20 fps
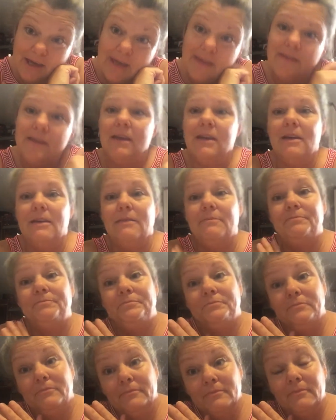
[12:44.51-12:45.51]
and then
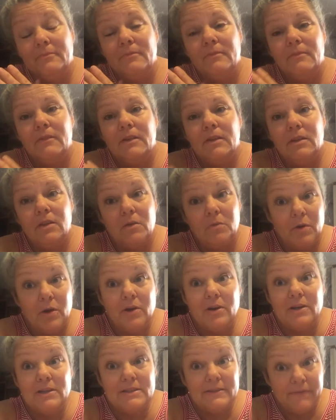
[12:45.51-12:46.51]
the
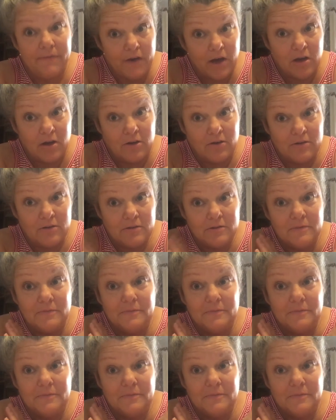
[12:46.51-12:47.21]
word is fall.